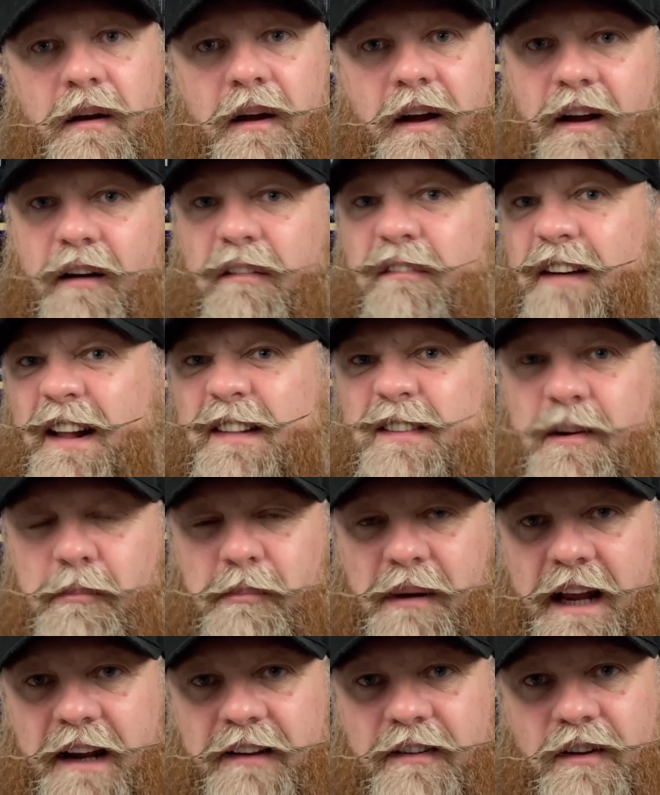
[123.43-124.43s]
fancy
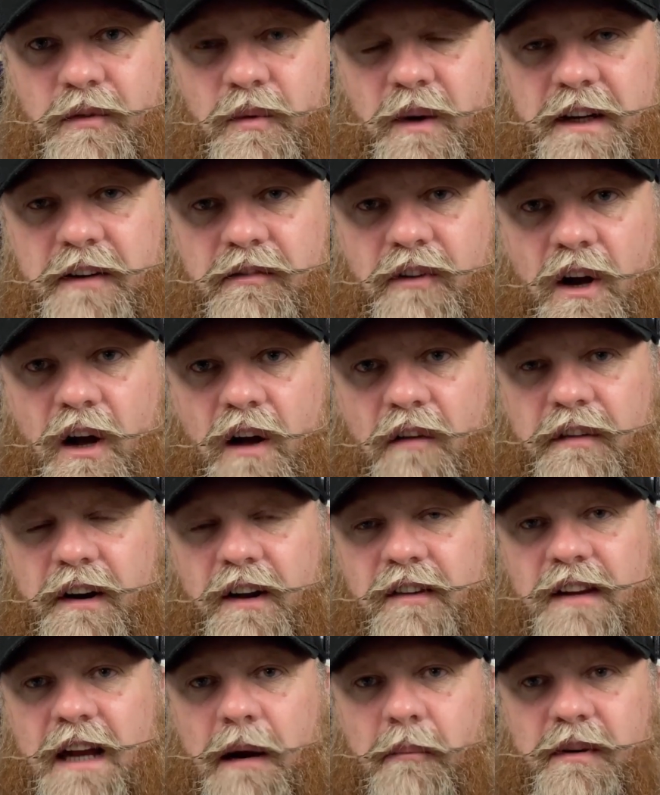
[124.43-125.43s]
places where you've called for a
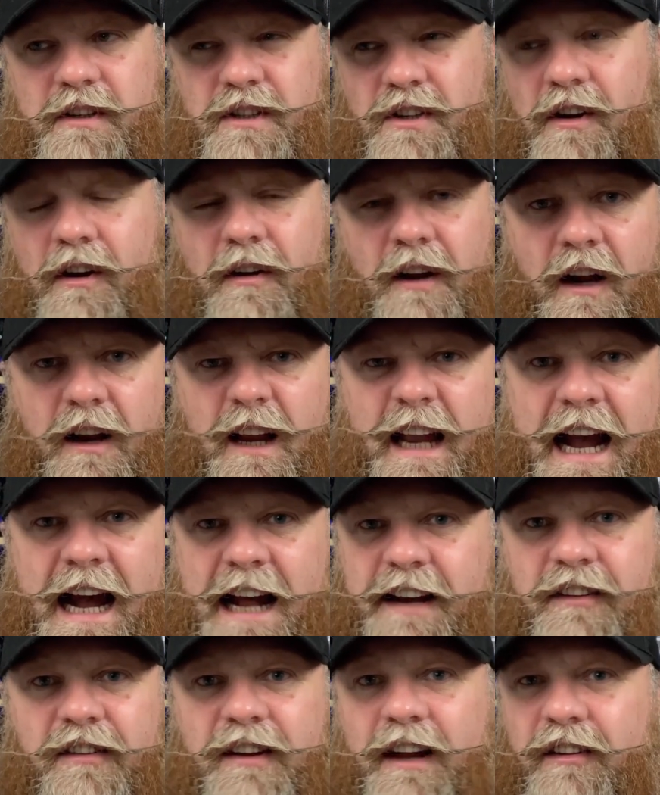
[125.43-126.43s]
sandwich? Like
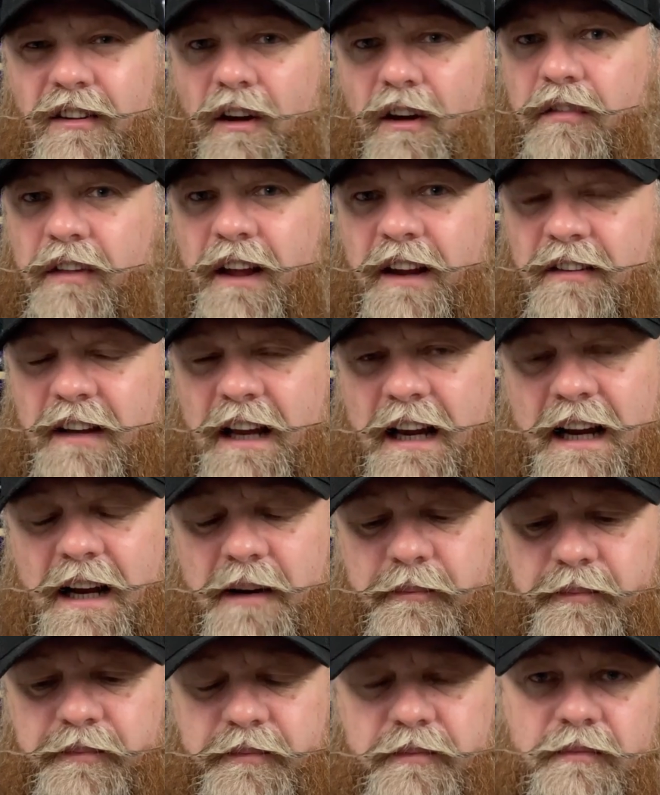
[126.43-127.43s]
garden centres or things like that.
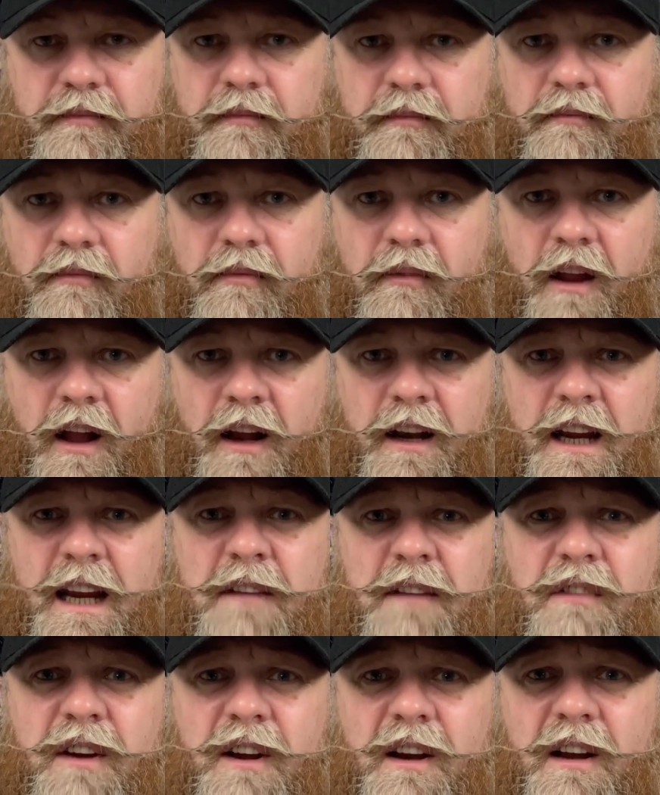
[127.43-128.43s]
And they
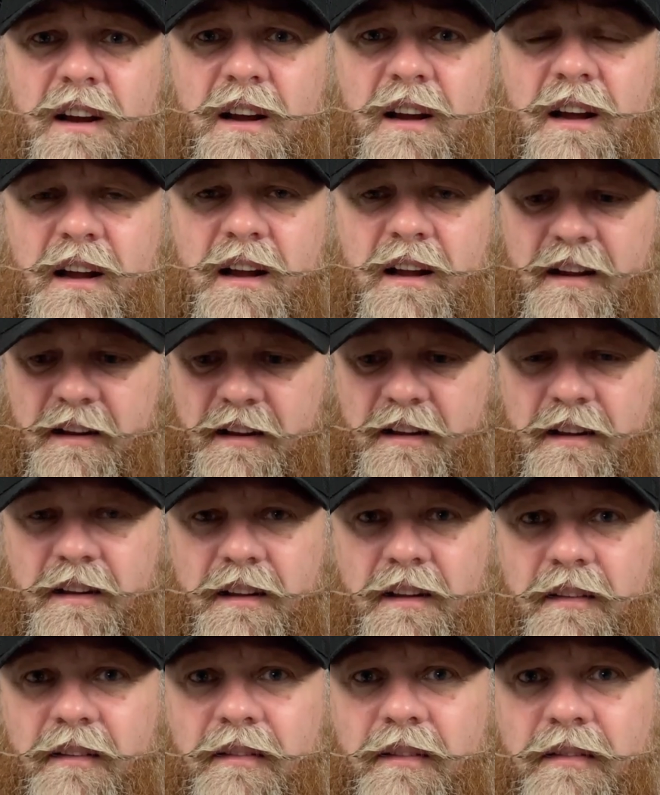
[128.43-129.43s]
give you the
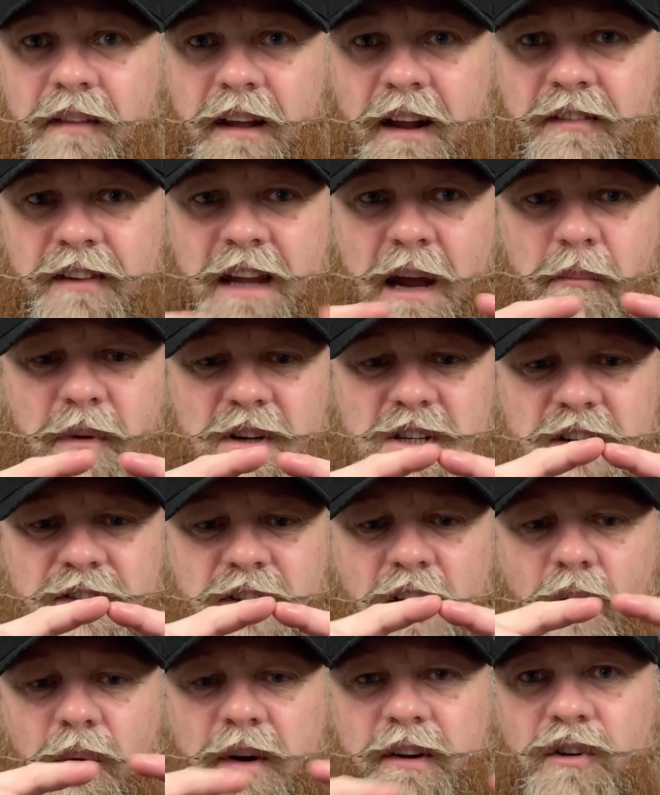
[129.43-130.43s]
sandwich. It's
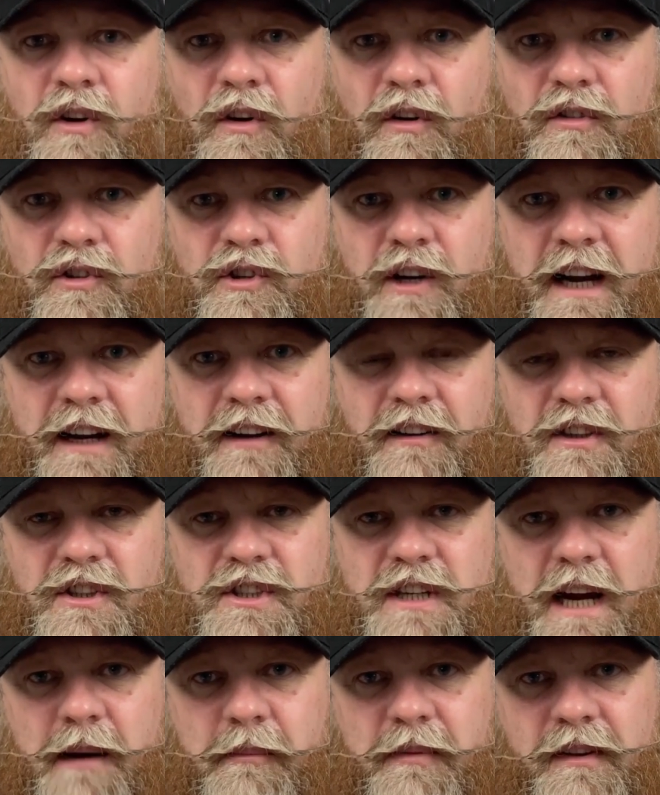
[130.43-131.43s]
always got triangle
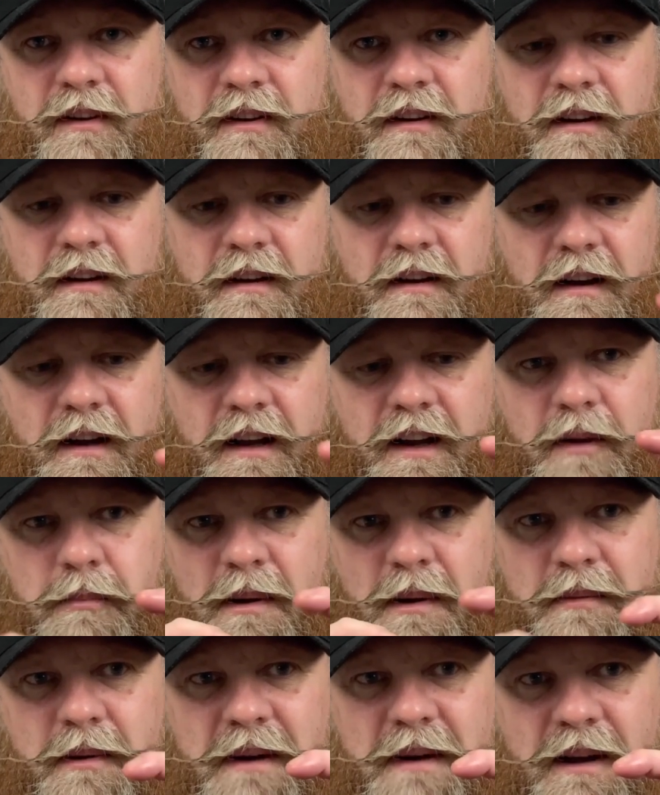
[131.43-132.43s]
shaped. And it's
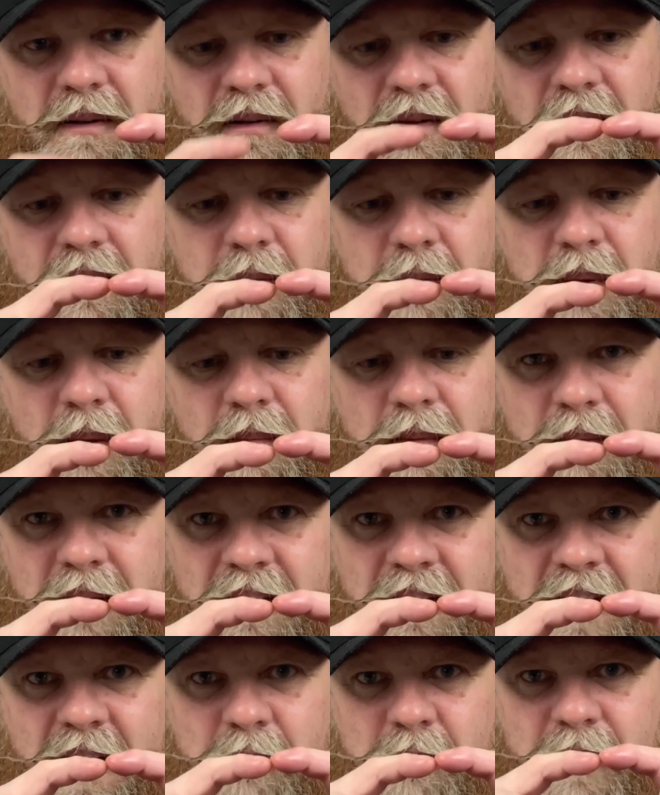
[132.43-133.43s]
probably about
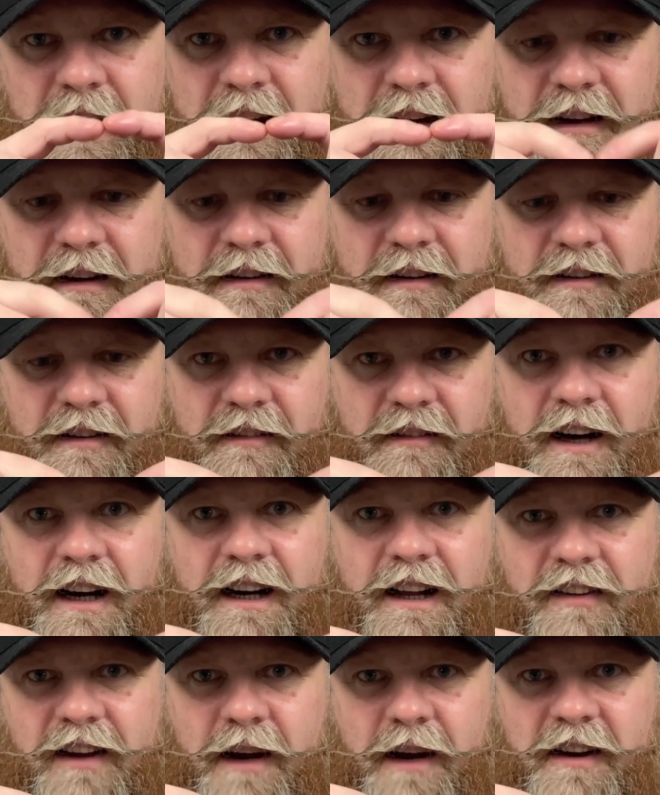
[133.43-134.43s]
that big. Really
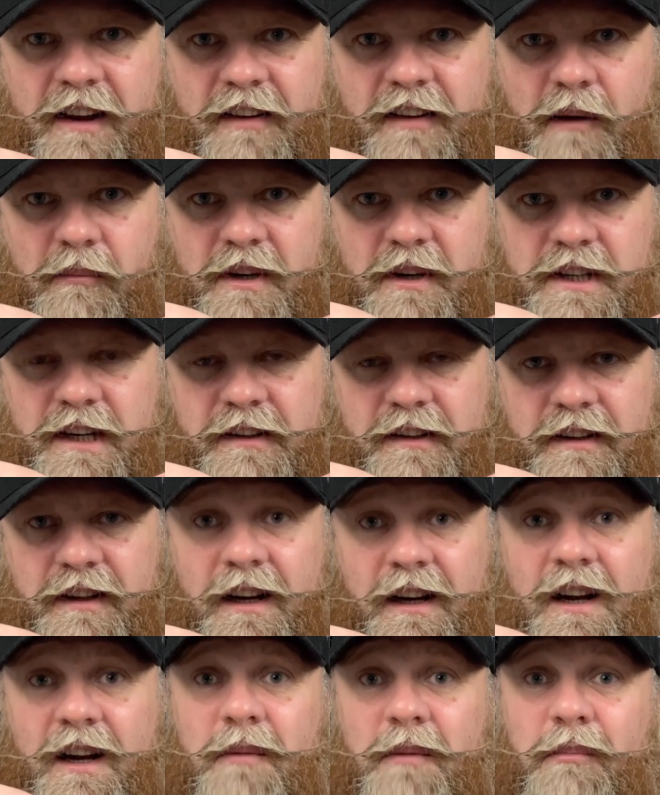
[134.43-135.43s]
tiny sandwiches.
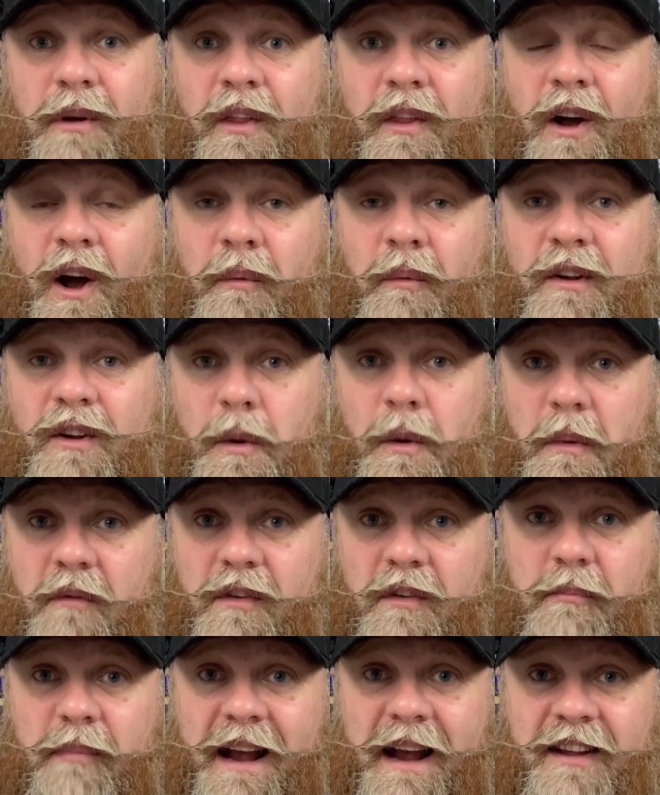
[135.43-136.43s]
But they always come with
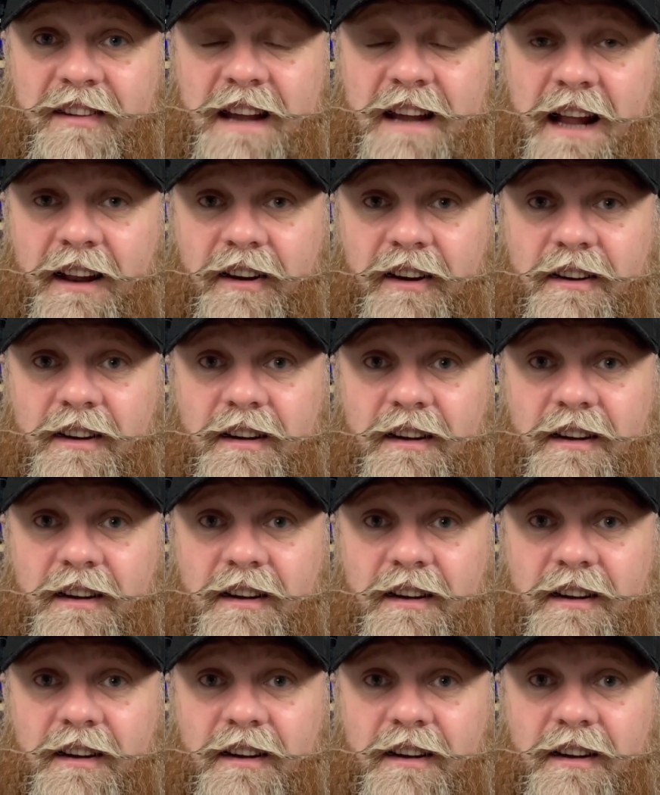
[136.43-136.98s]
a bit of salad